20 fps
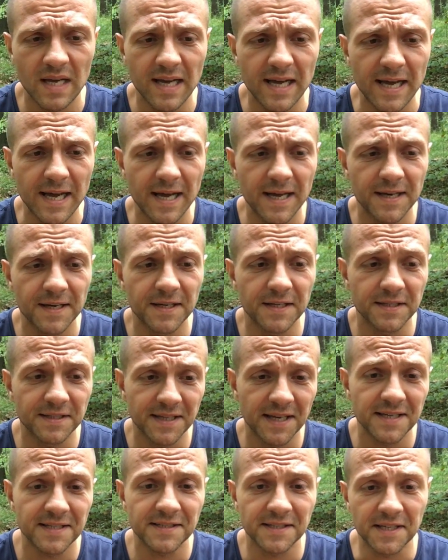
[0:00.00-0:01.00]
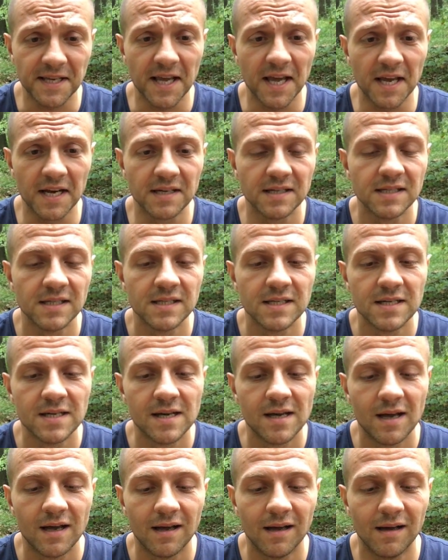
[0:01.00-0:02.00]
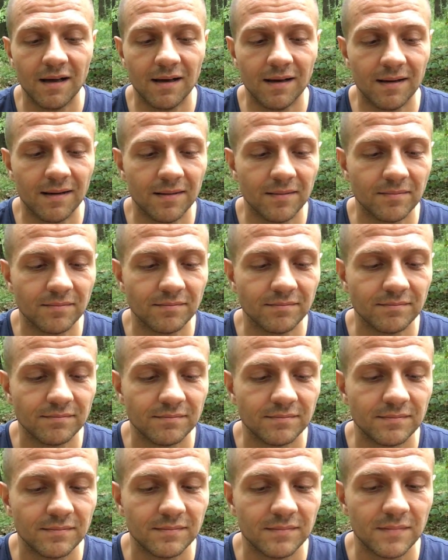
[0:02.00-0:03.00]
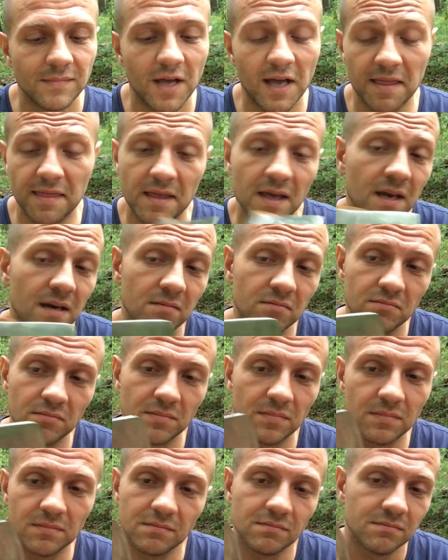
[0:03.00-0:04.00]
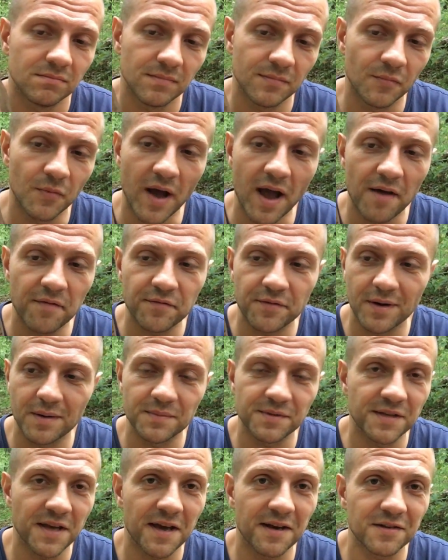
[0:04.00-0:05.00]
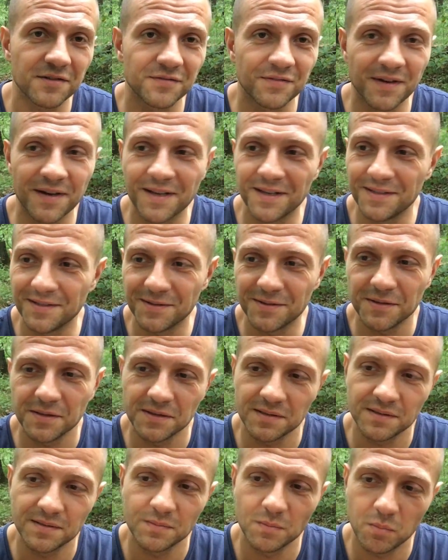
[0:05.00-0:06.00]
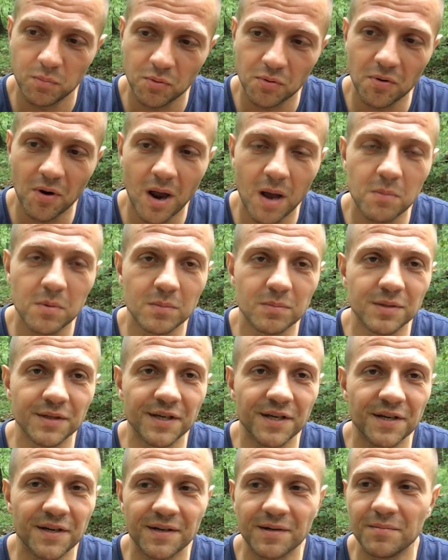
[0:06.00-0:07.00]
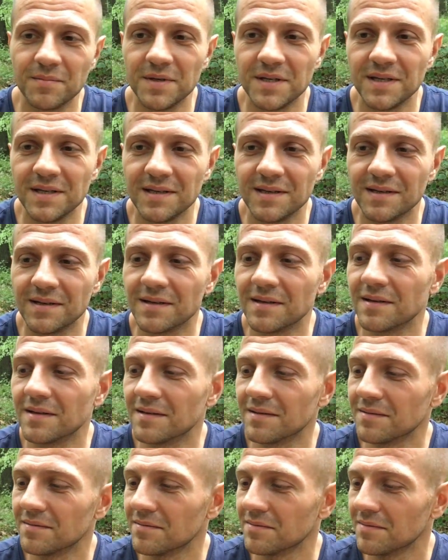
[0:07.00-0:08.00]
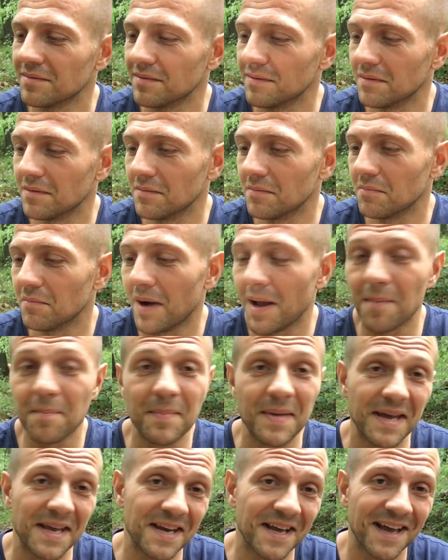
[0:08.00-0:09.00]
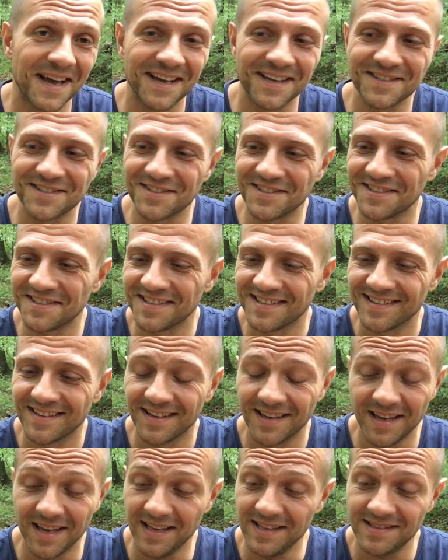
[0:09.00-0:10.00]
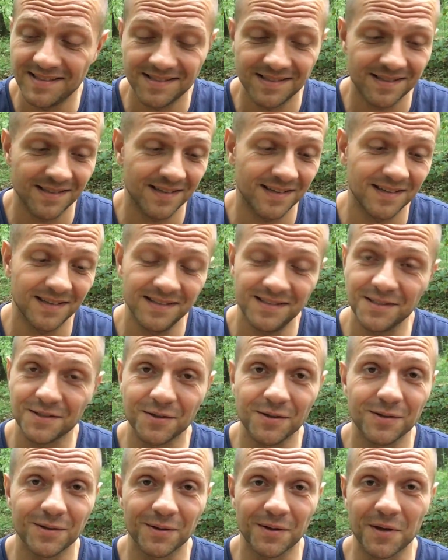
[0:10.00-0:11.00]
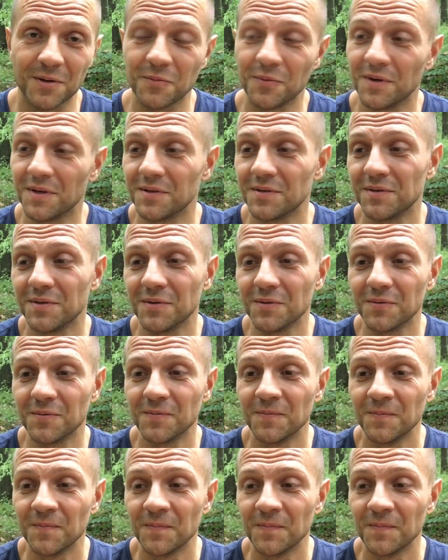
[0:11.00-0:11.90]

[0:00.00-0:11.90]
and test again. And then after I'm satisfied, this is probably gonna be my main hatchet. It's a good looking one too.